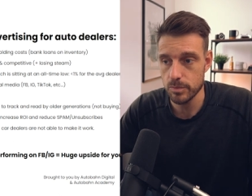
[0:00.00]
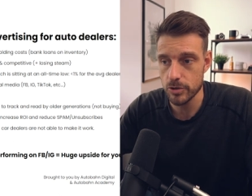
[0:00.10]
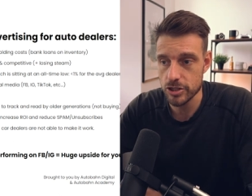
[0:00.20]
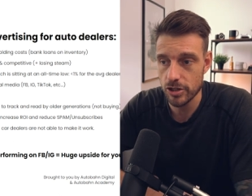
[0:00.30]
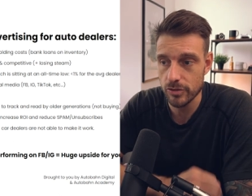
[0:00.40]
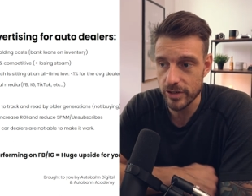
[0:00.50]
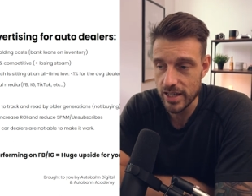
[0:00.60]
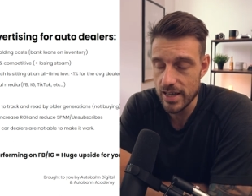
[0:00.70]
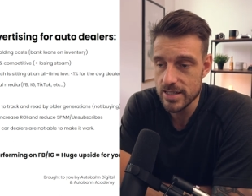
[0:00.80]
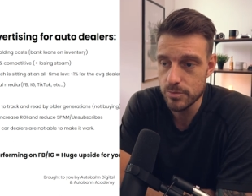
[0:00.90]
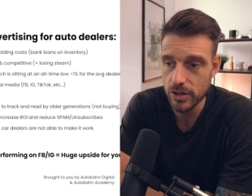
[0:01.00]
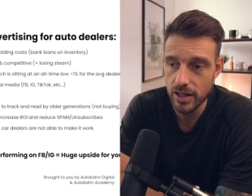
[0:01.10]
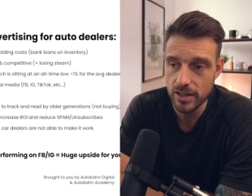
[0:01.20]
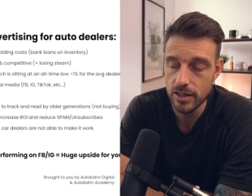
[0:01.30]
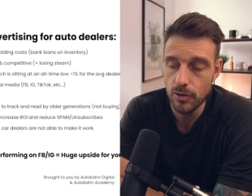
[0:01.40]
particular case, but
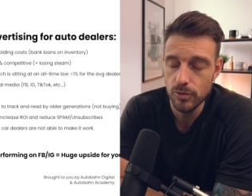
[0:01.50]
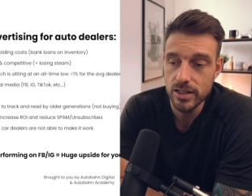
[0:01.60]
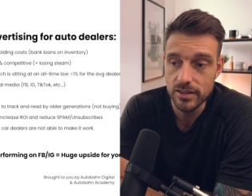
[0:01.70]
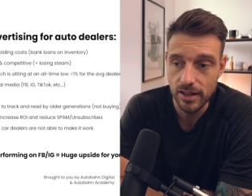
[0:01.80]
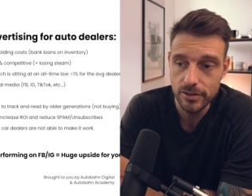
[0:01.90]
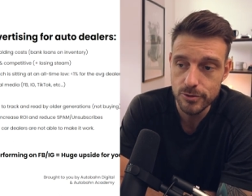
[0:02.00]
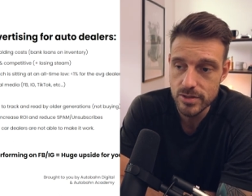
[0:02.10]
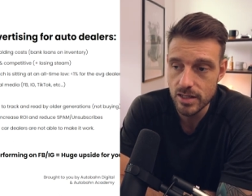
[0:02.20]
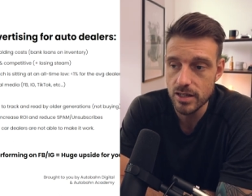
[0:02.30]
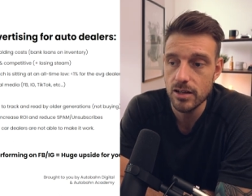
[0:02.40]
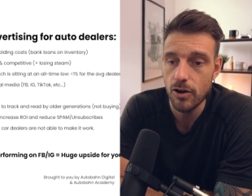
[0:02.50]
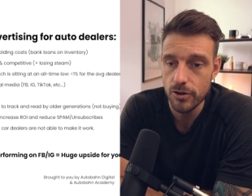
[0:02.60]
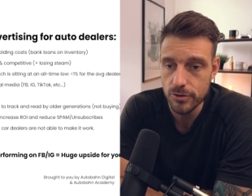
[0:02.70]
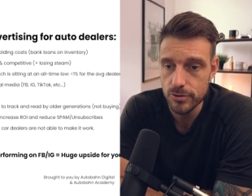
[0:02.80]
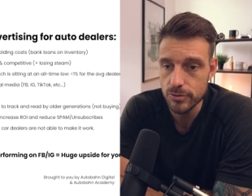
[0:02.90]
I can only tell you it's getting
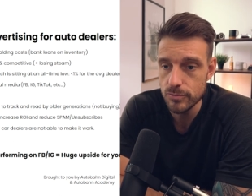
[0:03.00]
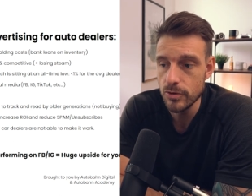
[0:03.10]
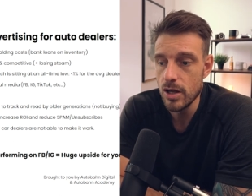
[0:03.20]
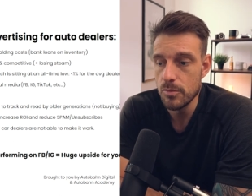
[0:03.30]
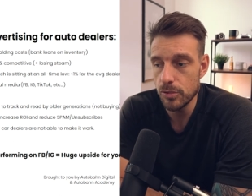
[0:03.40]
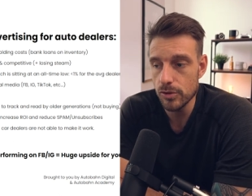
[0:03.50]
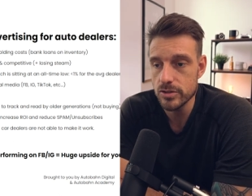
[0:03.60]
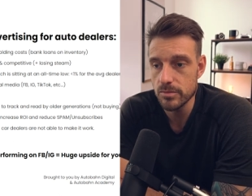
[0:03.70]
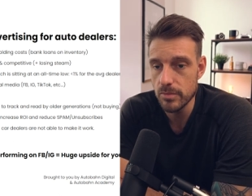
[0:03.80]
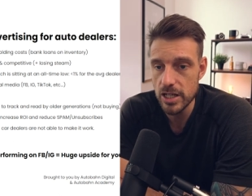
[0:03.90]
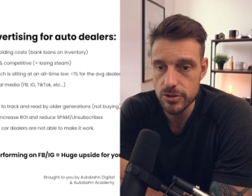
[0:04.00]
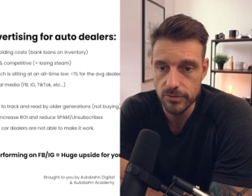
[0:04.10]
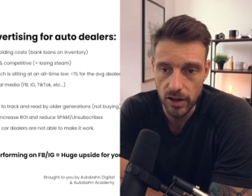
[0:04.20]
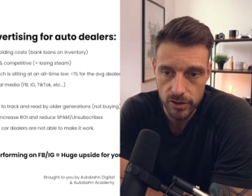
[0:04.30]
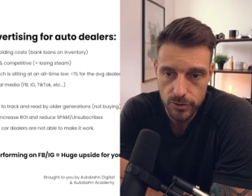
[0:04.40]
harder to pull some major
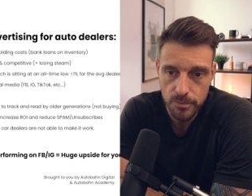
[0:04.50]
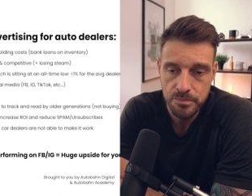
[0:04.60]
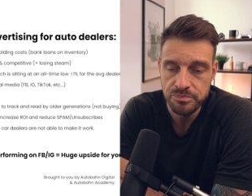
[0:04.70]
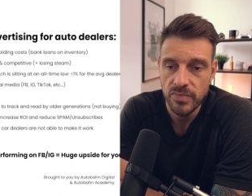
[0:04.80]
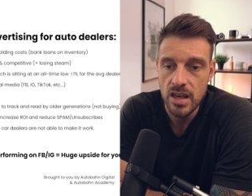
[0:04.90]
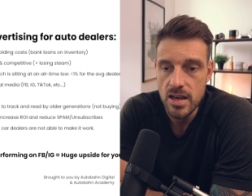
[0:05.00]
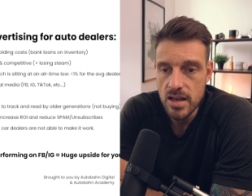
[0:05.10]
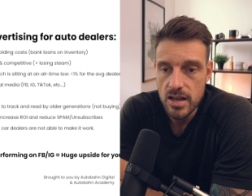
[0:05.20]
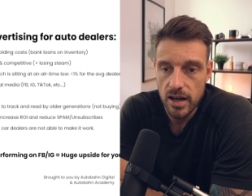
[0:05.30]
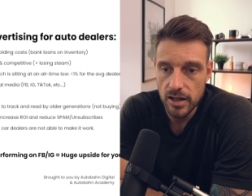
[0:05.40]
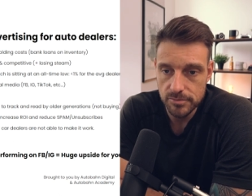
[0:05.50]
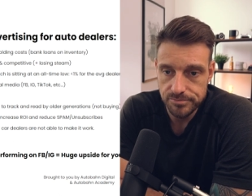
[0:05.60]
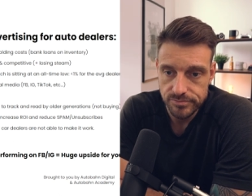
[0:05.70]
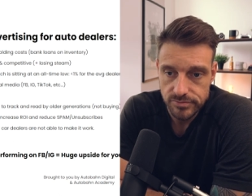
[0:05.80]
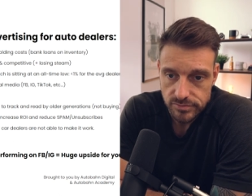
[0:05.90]
volume.
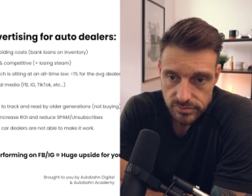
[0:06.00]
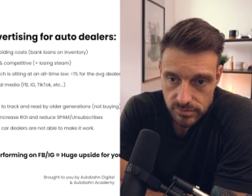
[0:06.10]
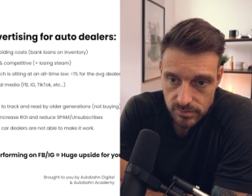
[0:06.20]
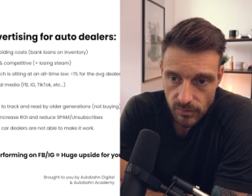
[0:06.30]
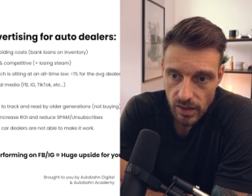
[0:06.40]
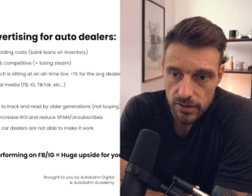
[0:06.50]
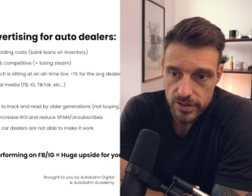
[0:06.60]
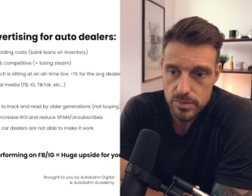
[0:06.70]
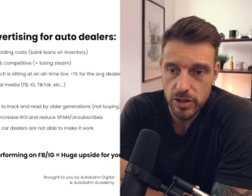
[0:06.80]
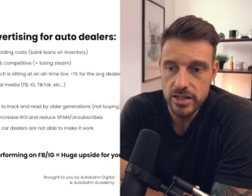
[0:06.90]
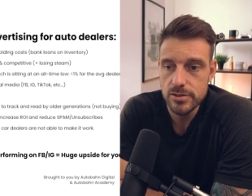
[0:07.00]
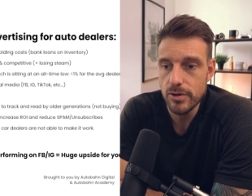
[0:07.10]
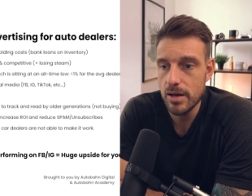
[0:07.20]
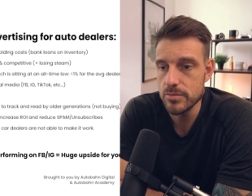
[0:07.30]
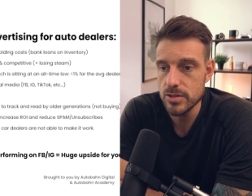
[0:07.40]
Um, Facebook and
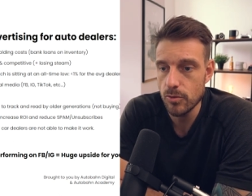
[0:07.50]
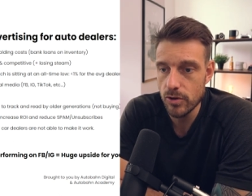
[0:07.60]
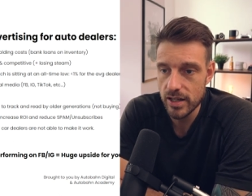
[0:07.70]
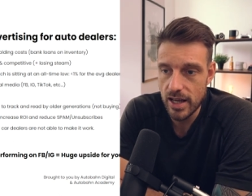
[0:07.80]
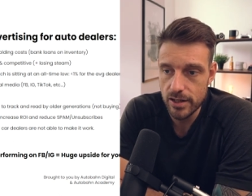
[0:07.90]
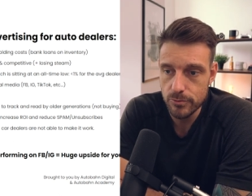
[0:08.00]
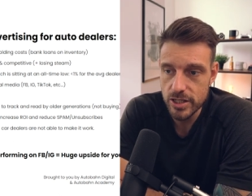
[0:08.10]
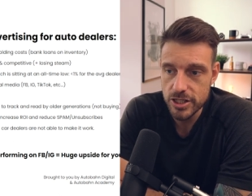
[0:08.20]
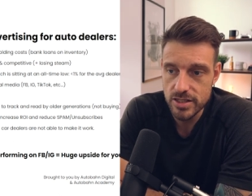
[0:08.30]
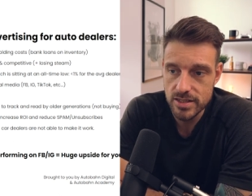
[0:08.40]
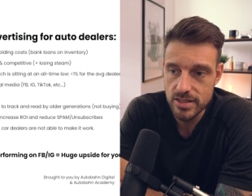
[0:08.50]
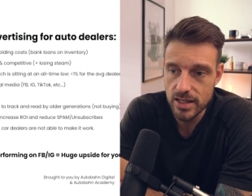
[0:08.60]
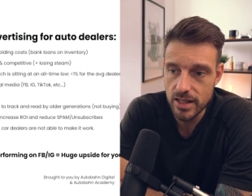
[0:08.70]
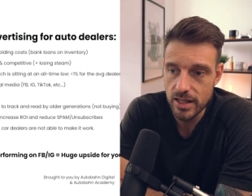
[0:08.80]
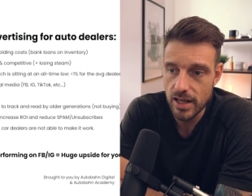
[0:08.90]
Instagram's organic reach is
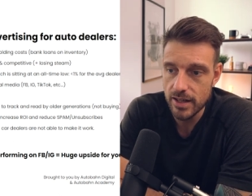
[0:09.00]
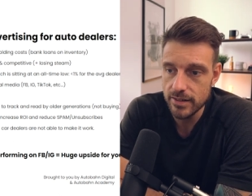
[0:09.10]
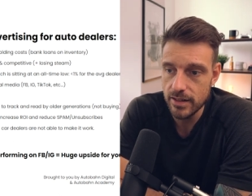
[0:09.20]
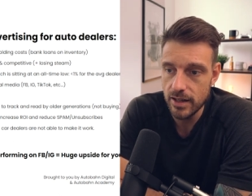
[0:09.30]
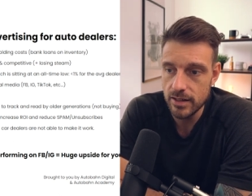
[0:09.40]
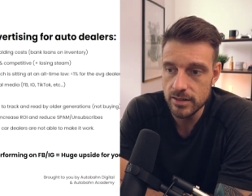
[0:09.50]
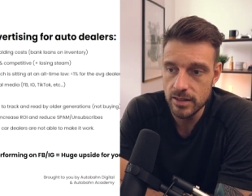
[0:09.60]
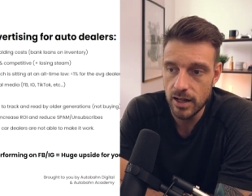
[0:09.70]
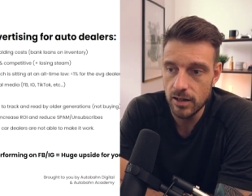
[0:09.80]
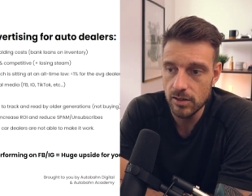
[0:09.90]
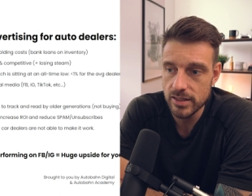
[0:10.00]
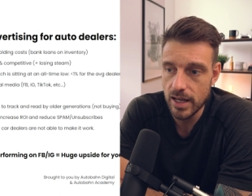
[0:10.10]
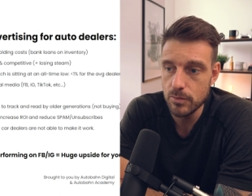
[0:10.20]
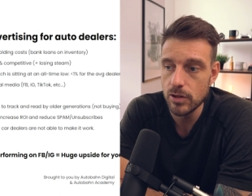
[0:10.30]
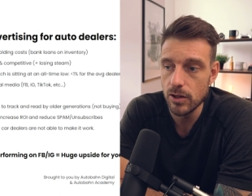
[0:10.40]
sitting at an all
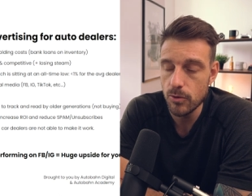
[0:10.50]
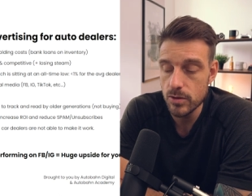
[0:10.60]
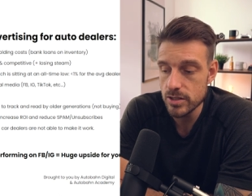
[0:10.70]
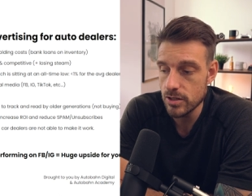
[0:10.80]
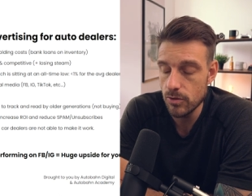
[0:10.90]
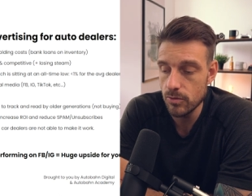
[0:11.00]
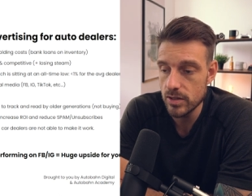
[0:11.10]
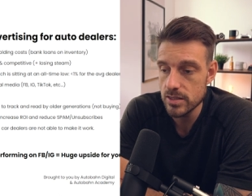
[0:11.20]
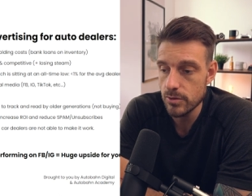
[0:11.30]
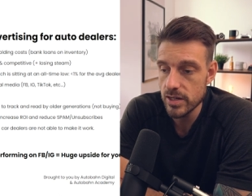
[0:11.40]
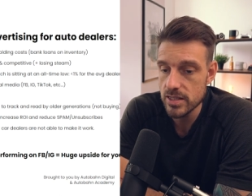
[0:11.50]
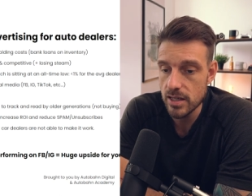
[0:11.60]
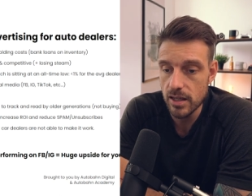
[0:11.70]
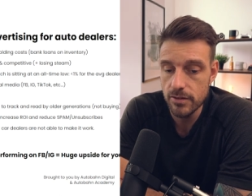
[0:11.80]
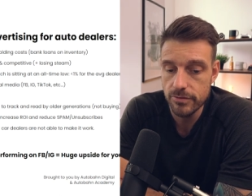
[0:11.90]
time low. So it's
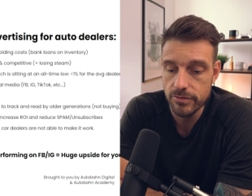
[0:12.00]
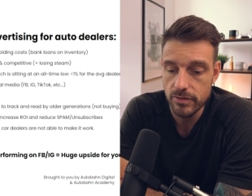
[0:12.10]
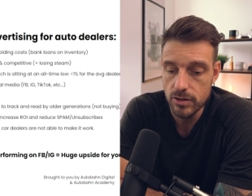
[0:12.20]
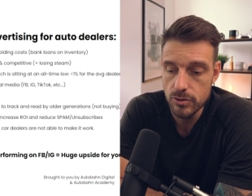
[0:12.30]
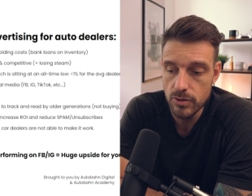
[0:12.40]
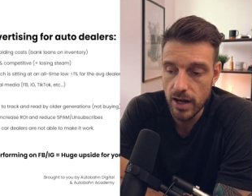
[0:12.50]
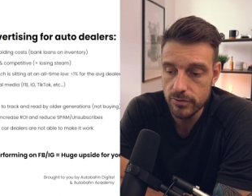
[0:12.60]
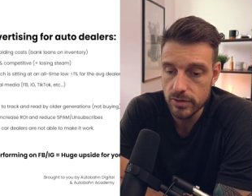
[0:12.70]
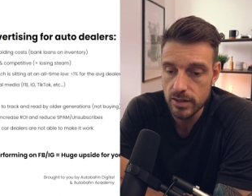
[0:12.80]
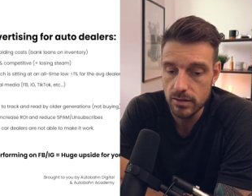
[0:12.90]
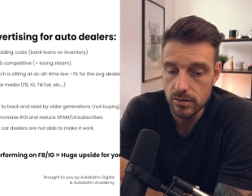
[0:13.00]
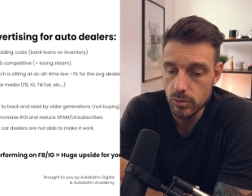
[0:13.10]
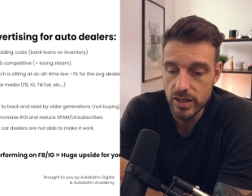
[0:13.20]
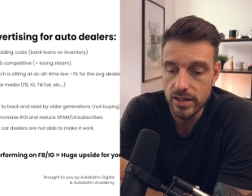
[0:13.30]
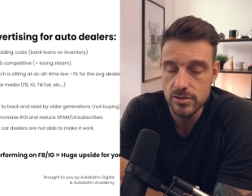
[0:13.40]
crazy. If you have
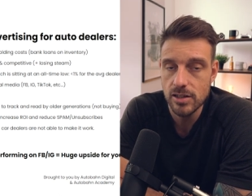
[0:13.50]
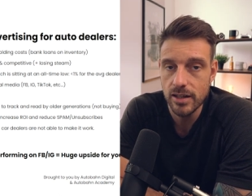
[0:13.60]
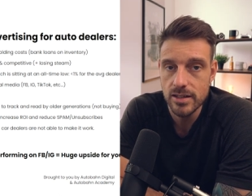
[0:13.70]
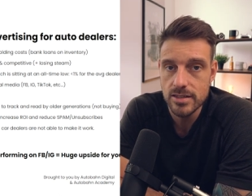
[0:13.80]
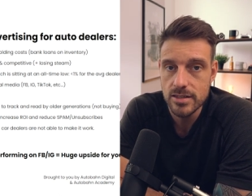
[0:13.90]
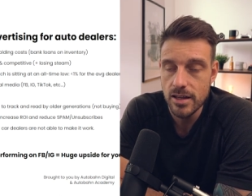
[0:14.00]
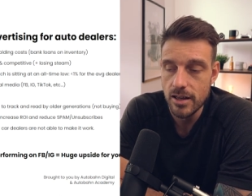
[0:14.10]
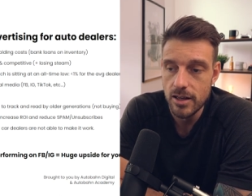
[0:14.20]
20,000 likes,